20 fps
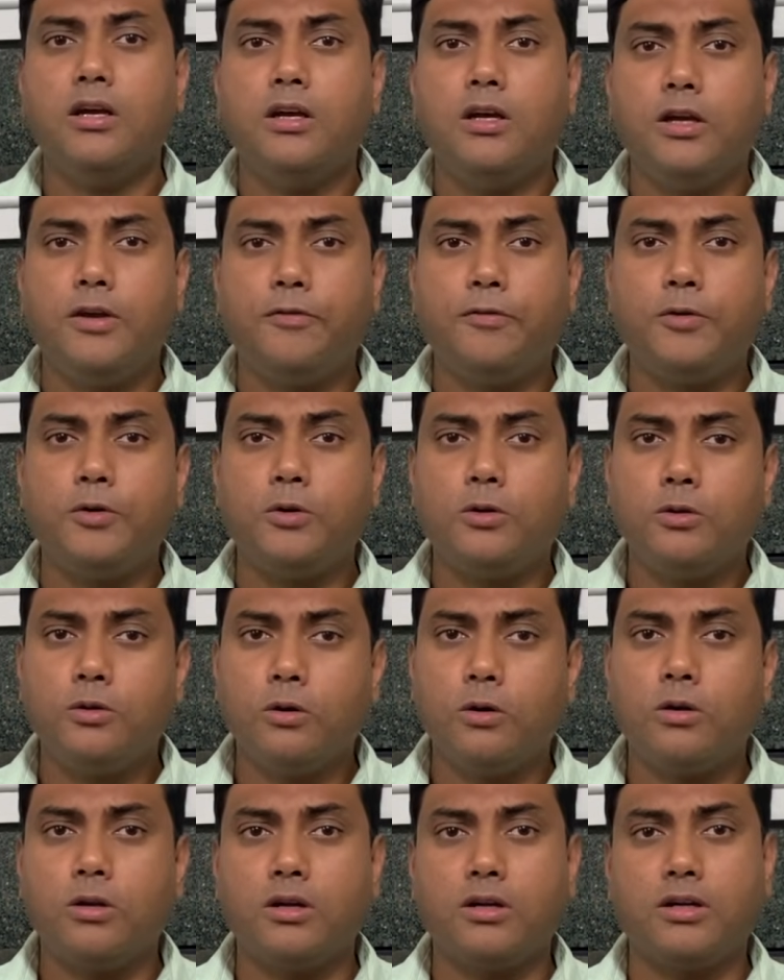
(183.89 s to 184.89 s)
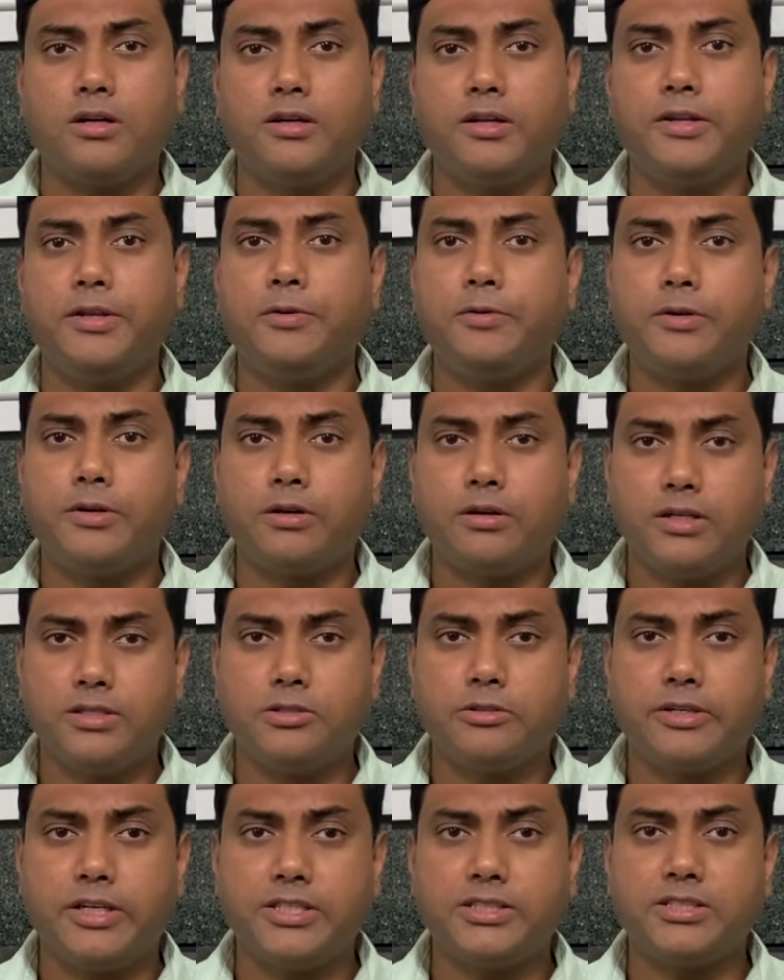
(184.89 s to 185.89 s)
If you do not continue your
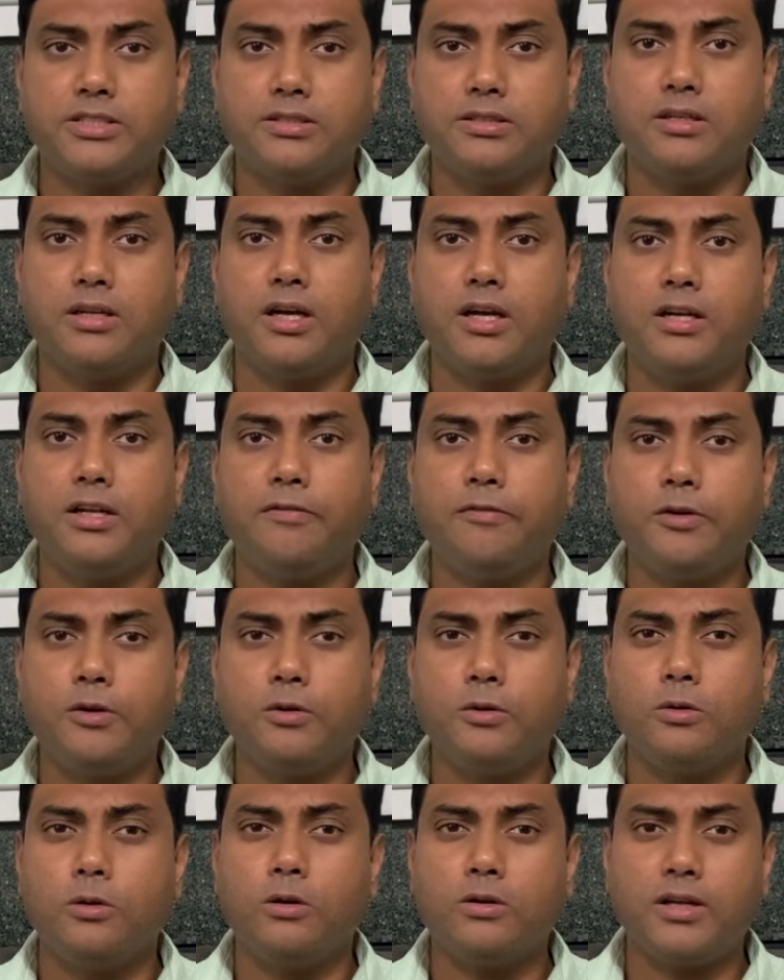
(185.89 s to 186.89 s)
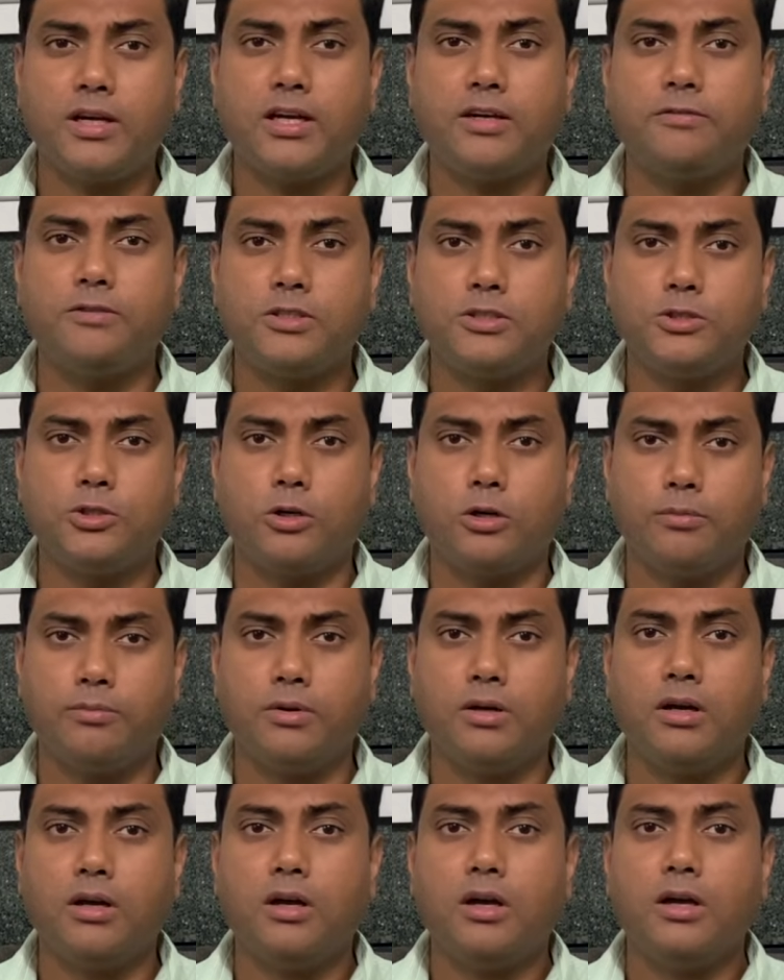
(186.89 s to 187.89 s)
education and if you do not have a job,
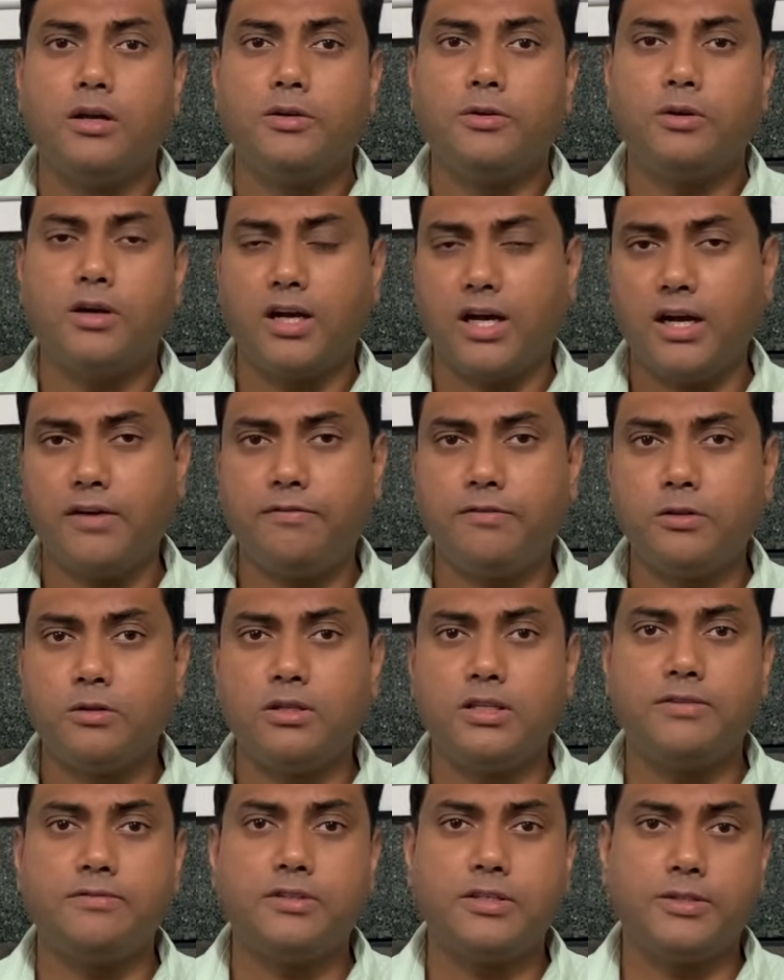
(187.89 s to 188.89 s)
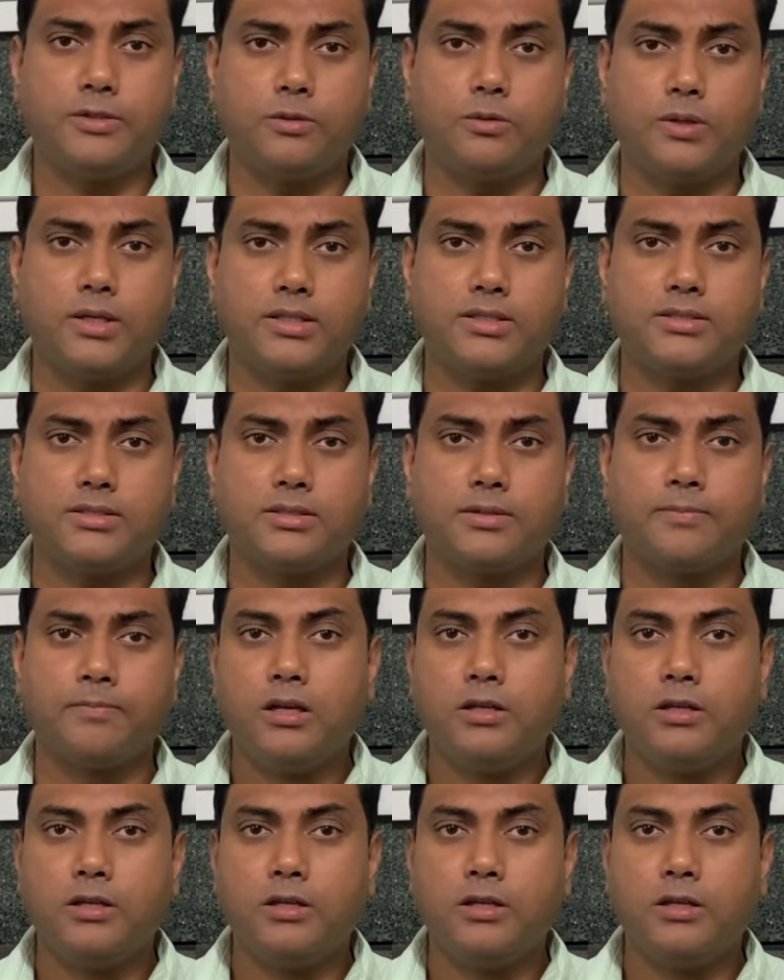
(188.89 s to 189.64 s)
you have to leave the US.